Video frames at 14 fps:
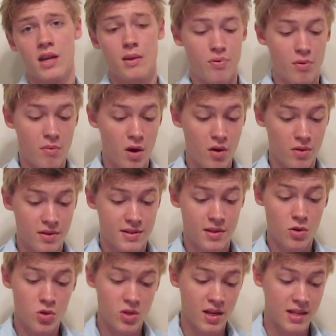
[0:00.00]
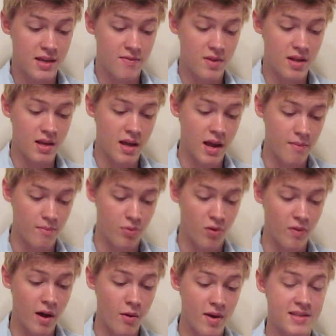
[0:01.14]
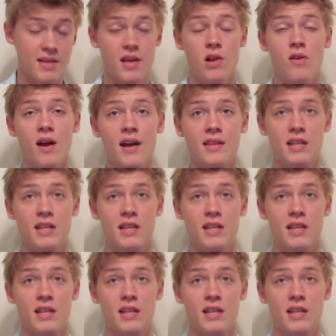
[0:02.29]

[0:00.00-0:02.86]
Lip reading: can promote social activity and provide ways to interact,